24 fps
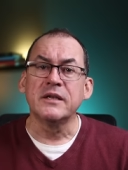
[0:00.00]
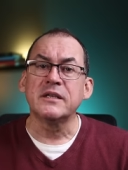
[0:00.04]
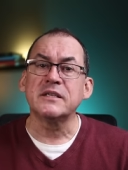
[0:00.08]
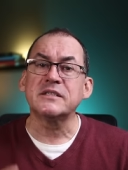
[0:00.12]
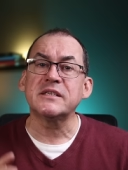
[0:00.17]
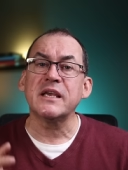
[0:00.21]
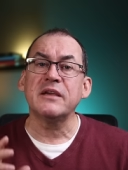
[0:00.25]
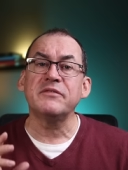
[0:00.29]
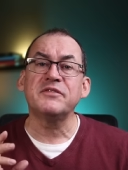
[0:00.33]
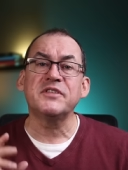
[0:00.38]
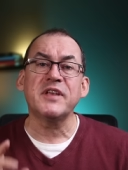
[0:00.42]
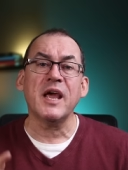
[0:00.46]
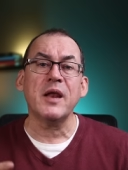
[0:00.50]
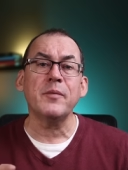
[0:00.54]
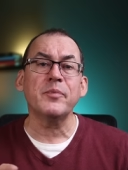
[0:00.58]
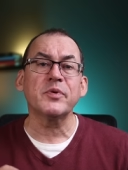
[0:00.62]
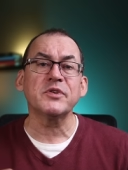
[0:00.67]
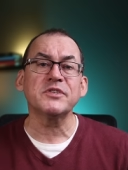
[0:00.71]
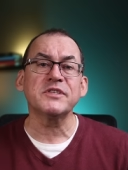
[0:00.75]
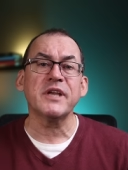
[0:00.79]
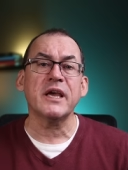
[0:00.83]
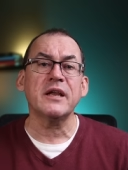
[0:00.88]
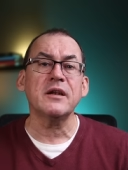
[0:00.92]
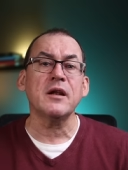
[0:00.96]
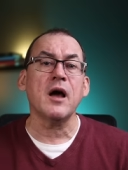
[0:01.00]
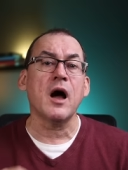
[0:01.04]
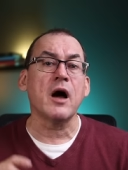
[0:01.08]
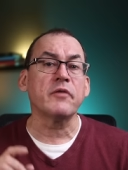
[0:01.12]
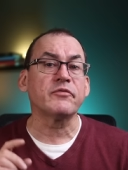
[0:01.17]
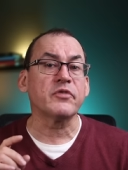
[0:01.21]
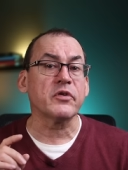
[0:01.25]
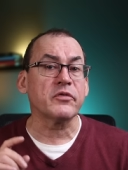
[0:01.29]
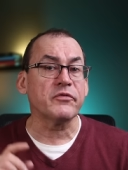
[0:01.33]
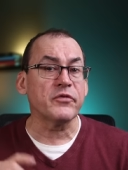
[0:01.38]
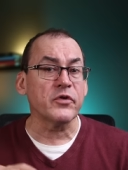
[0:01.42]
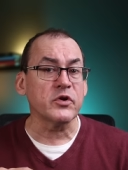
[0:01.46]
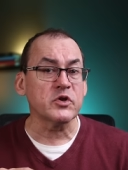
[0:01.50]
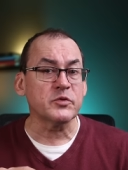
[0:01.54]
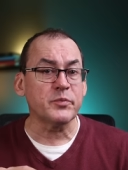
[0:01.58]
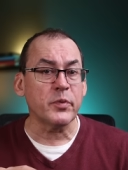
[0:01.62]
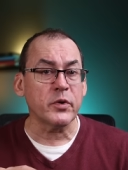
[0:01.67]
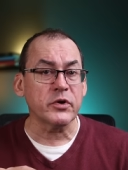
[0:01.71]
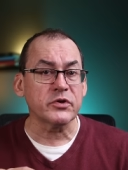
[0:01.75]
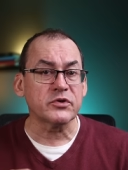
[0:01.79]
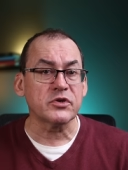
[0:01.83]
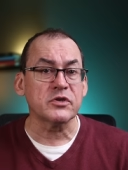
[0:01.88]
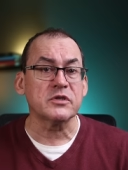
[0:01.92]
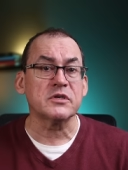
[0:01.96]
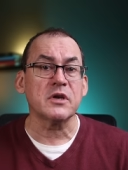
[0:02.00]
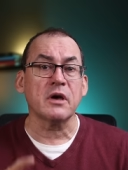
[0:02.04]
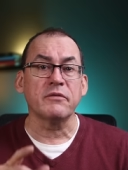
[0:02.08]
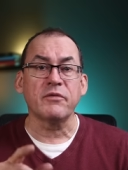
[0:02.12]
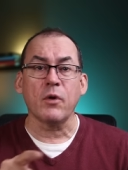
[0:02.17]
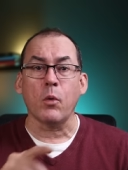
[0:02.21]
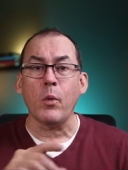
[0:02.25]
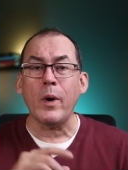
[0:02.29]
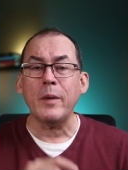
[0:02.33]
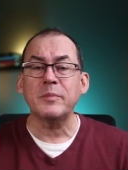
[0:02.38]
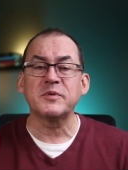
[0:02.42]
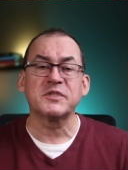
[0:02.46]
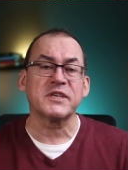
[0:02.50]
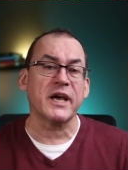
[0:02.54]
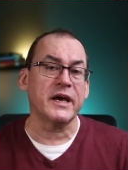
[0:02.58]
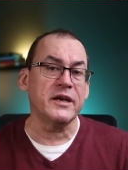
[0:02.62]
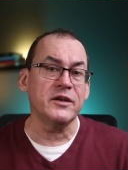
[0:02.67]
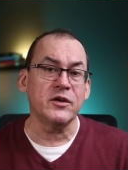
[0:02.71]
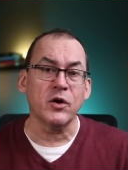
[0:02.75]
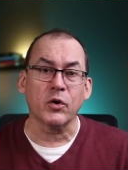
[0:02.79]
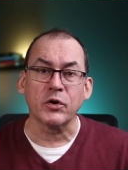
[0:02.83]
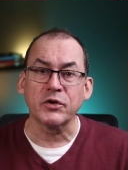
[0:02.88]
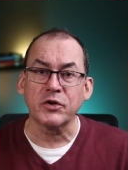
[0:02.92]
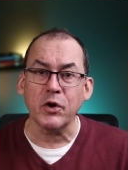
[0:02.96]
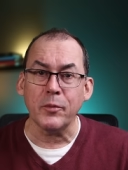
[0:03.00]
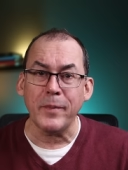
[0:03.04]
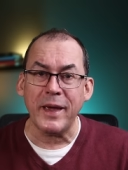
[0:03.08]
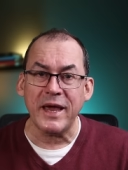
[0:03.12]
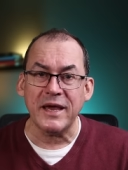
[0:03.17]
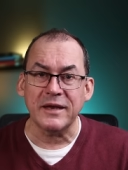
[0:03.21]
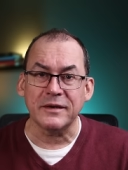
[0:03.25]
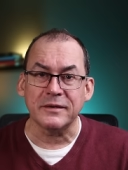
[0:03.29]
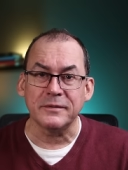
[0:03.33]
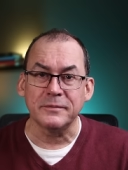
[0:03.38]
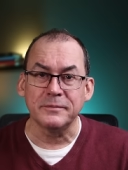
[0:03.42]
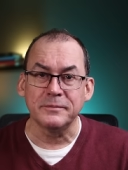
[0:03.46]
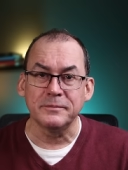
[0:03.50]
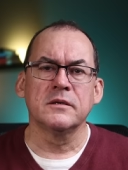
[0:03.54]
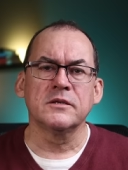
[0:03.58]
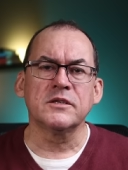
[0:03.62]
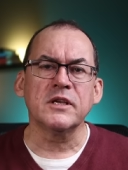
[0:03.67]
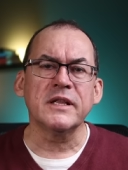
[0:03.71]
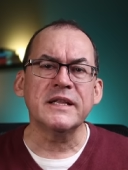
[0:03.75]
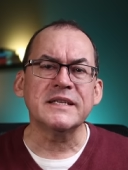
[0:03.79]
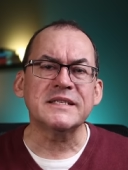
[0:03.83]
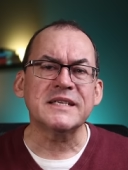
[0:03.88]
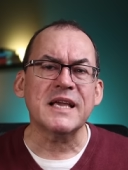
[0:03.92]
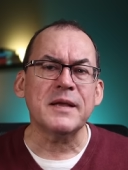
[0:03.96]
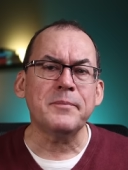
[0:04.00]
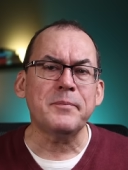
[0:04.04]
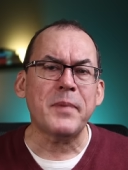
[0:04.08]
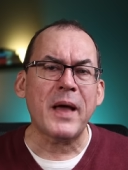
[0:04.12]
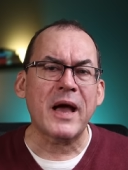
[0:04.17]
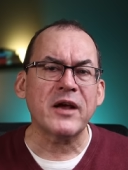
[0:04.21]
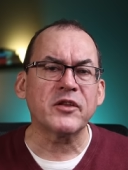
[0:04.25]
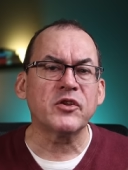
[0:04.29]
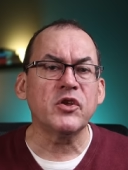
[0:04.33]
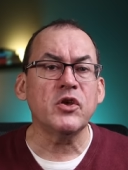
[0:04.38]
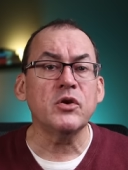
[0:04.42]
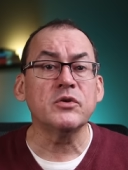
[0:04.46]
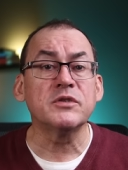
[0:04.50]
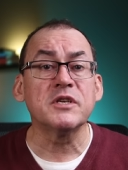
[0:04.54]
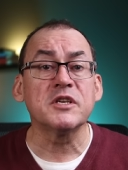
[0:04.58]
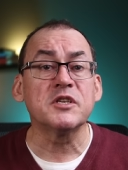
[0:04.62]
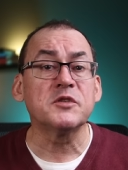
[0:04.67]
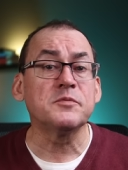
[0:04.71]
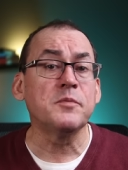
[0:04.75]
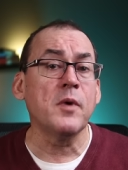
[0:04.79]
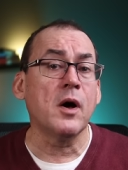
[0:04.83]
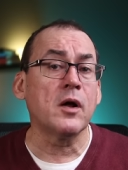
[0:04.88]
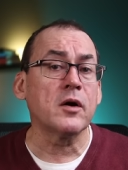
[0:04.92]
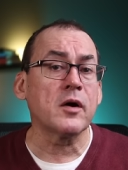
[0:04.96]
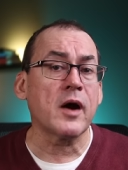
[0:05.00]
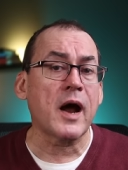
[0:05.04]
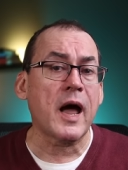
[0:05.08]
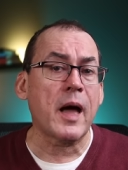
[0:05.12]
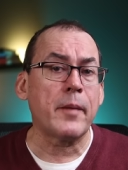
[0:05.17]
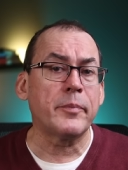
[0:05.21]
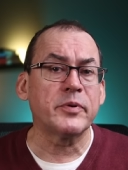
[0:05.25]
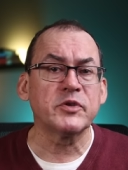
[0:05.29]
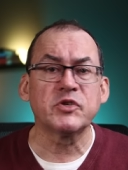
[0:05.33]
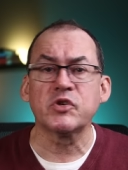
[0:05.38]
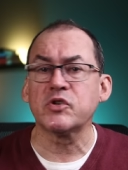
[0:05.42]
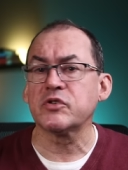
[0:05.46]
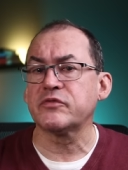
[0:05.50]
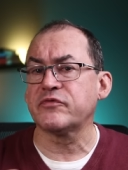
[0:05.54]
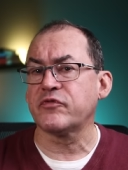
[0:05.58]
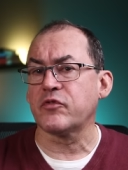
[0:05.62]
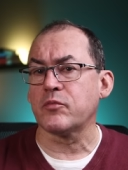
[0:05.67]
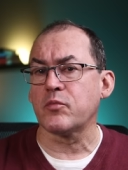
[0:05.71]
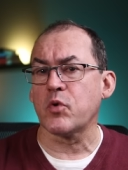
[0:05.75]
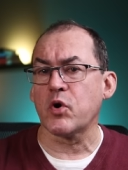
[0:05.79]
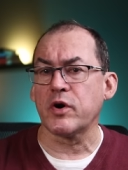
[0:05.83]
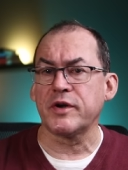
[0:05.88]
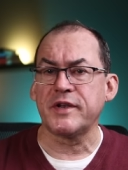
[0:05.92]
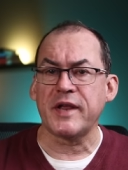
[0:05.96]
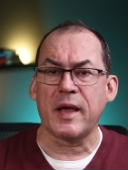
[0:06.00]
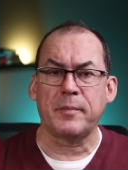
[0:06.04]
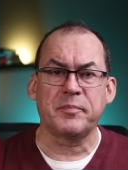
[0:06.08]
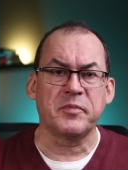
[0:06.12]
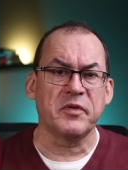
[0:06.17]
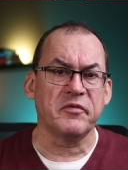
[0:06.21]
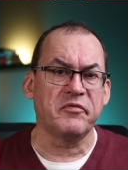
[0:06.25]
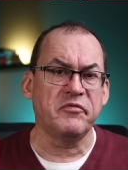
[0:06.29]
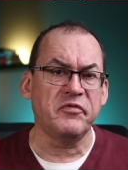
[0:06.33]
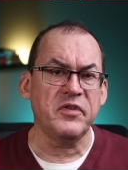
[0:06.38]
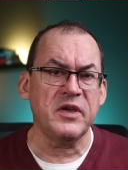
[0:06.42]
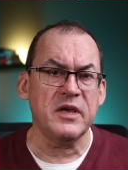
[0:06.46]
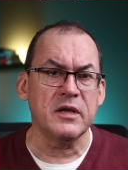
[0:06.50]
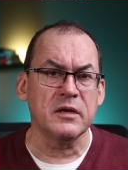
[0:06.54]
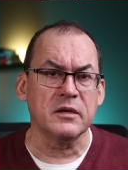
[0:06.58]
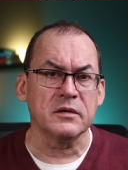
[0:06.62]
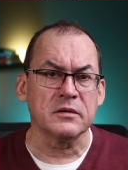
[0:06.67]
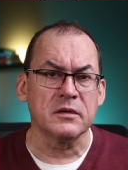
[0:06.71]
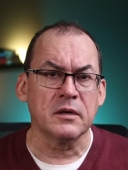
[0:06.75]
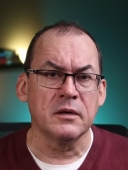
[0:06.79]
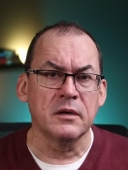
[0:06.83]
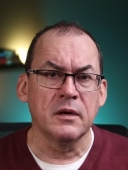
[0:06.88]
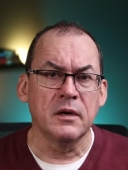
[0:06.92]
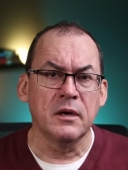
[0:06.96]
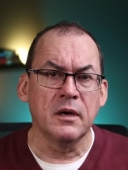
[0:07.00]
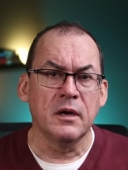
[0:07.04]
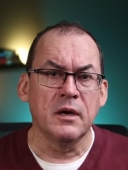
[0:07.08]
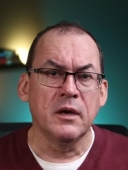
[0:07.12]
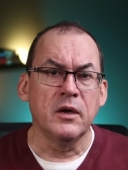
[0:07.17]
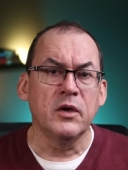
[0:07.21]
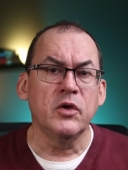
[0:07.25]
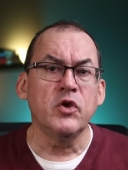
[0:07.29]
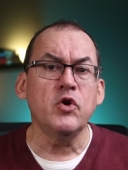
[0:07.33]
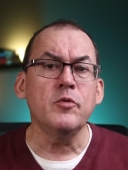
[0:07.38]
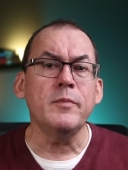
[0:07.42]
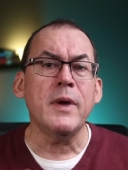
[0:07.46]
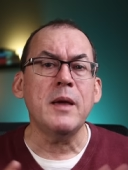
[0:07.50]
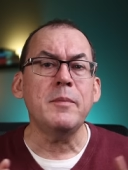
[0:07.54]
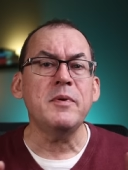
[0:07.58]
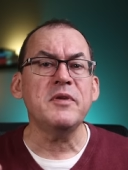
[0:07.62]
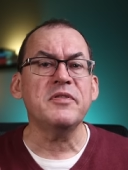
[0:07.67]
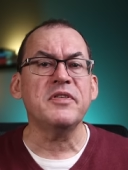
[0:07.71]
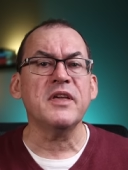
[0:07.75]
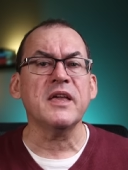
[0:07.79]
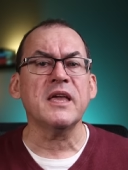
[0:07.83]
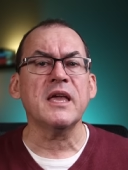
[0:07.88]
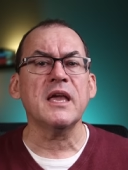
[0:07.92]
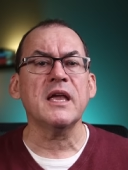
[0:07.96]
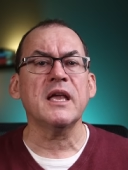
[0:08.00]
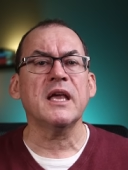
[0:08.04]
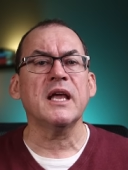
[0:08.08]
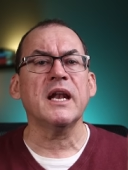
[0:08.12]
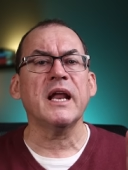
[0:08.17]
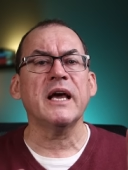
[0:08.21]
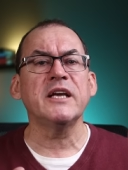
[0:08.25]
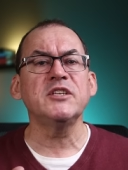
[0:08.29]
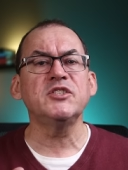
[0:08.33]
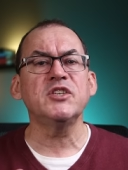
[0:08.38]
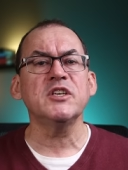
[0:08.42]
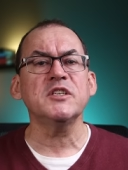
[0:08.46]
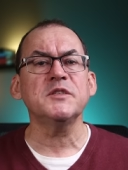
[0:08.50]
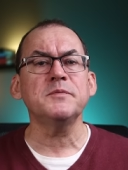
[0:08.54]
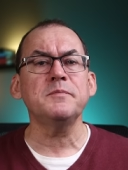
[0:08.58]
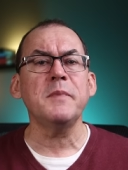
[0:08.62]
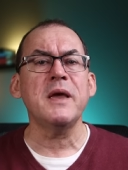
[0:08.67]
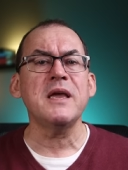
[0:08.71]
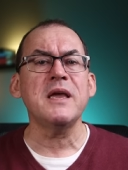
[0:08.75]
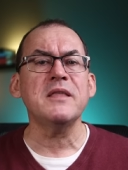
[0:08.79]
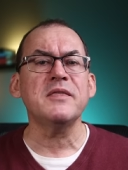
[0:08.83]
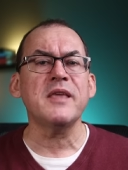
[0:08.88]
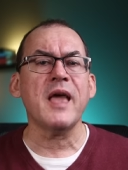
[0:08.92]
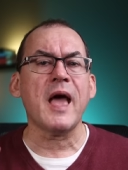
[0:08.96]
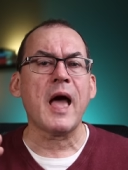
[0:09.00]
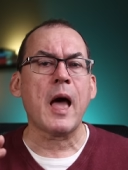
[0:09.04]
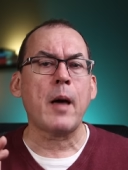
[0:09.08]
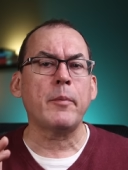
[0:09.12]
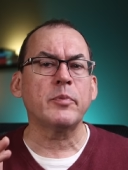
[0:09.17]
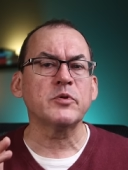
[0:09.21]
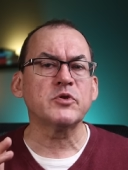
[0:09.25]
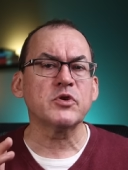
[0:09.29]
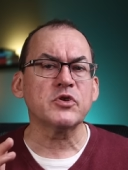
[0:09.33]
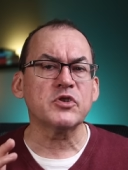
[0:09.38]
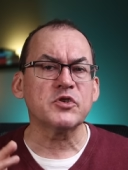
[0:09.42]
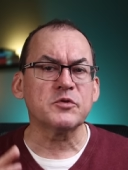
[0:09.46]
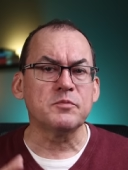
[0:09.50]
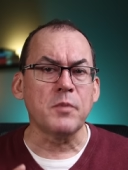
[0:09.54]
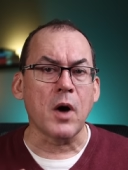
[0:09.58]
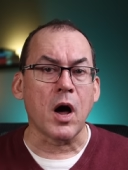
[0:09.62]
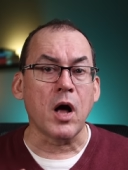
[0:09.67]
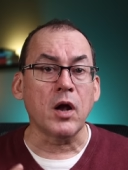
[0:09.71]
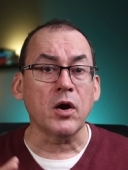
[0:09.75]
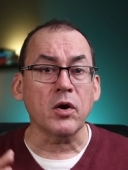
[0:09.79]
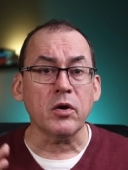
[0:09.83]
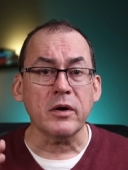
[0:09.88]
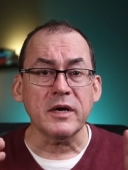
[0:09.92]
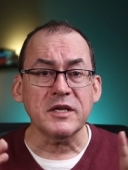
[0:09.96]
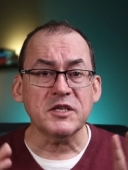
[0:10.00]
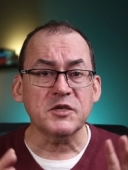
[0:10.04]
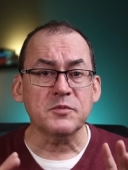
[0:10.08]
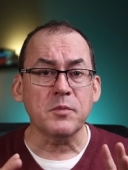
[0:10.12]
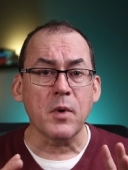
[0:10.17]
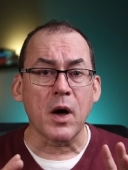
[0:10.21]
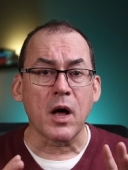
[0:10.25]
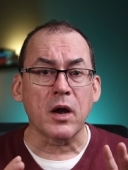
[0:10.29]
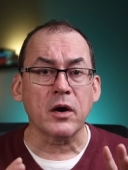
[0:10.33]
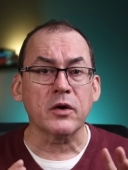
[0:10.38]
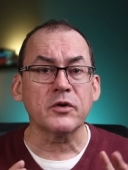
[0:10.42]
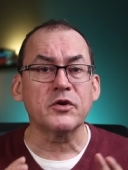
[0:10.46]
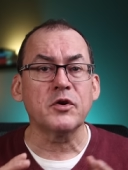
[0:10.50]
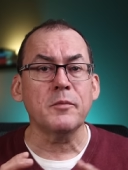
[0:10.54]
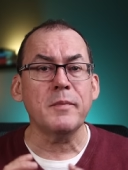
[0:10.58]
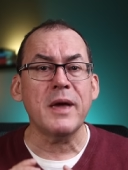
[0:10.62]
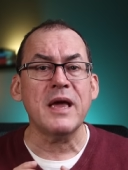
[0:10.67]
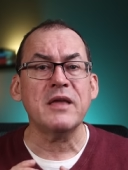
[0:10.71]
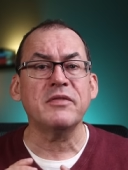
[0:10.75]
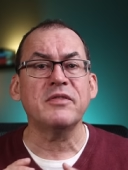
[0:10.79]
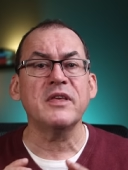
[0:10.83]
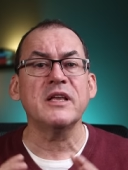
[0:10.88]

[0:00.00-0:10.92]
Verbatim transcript: to save 10% off your first purchase of a website or domain. So let's get back to using smaller apertures for more depth of field. You may be thinking, can I just make the aperture smaller and smaller to make